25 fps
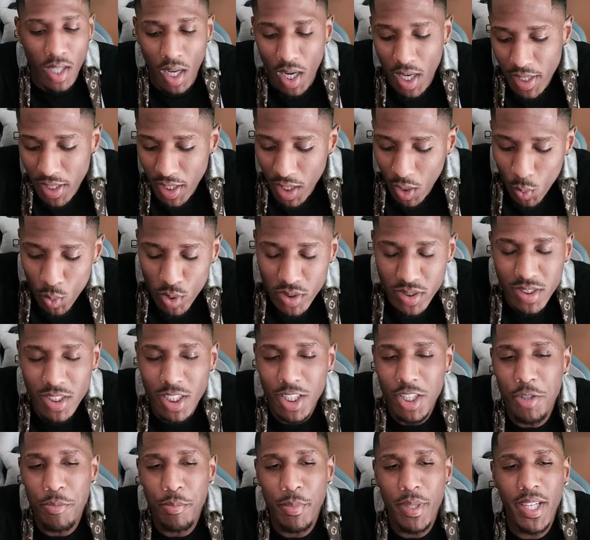All right, y'all, what's
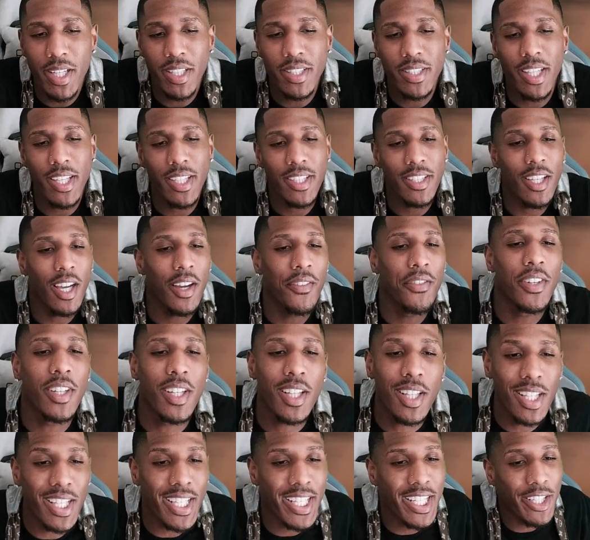good, man? Thank y'all for
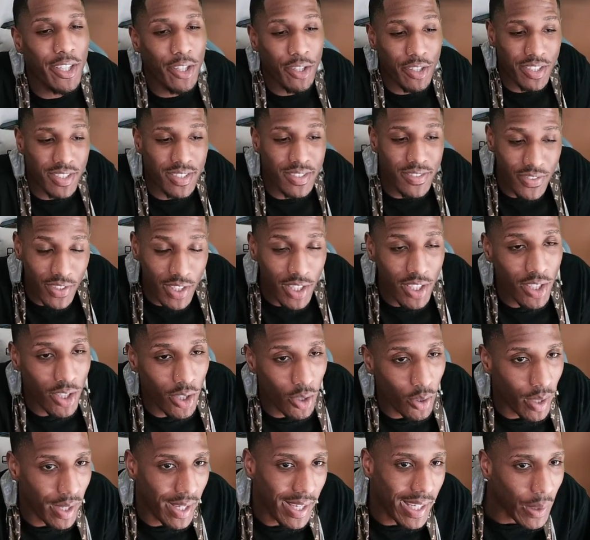clicking on this
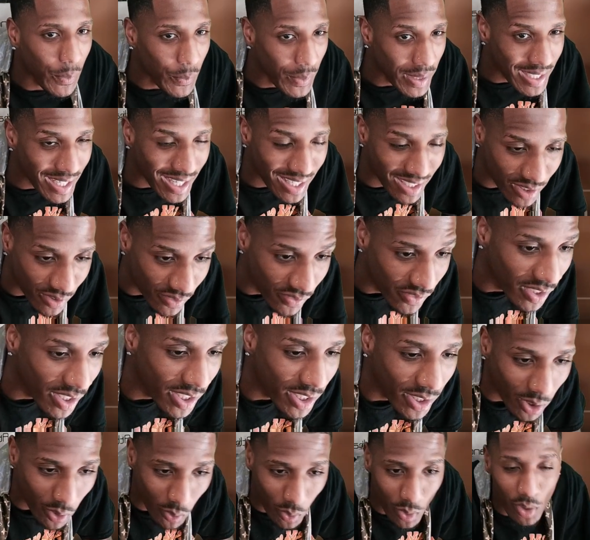video. Hey, we got a
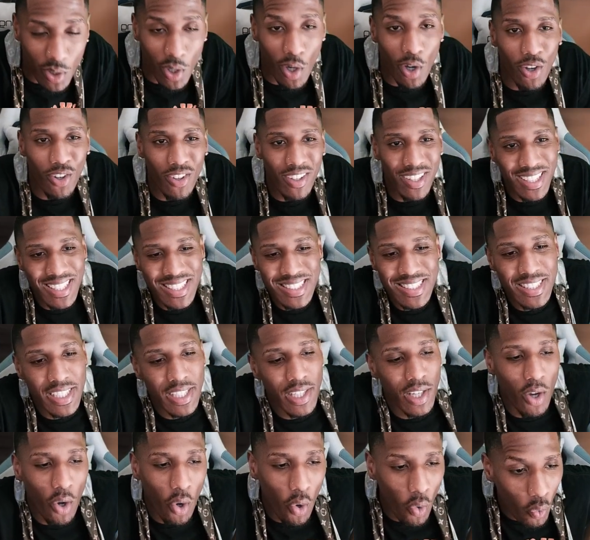video called Is
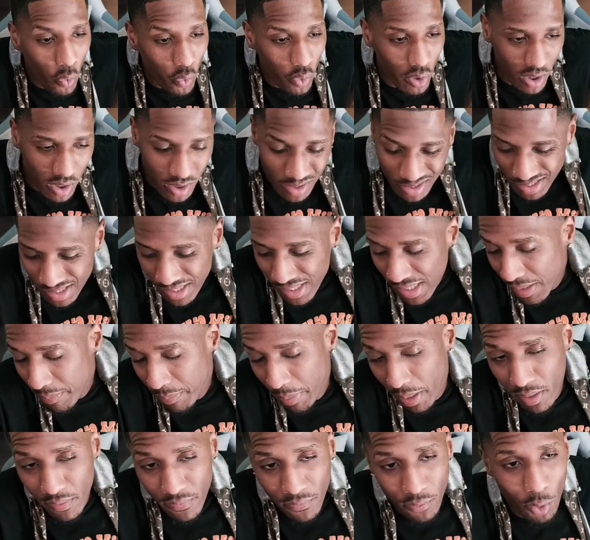It Over?
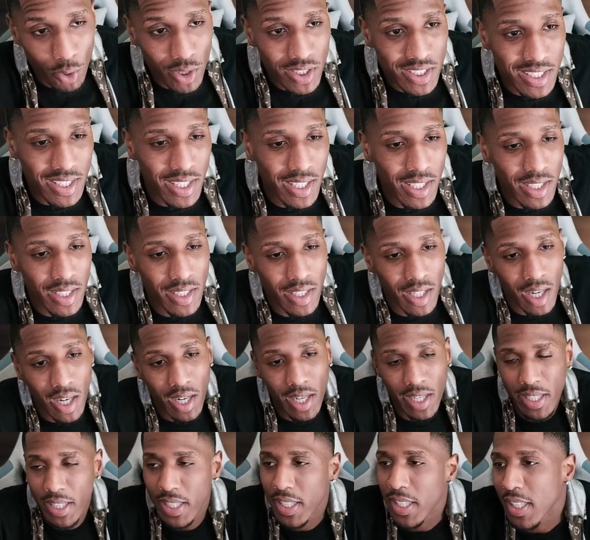By the fourth Ken, all
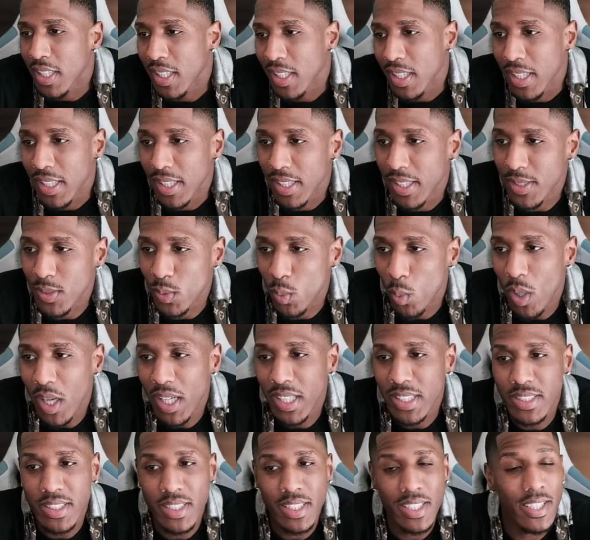right? Let's
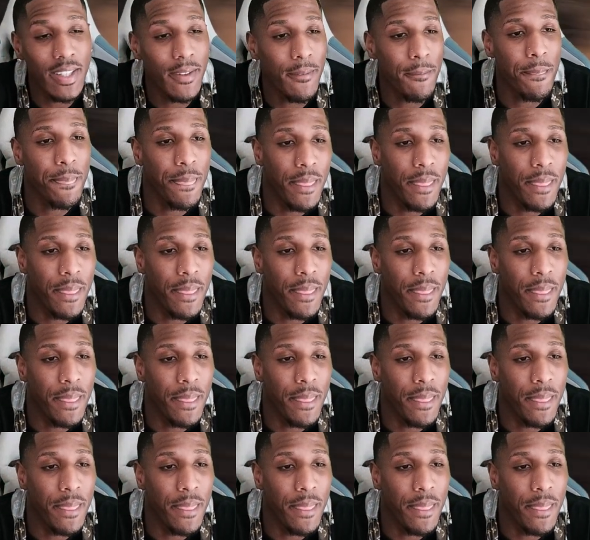watch it.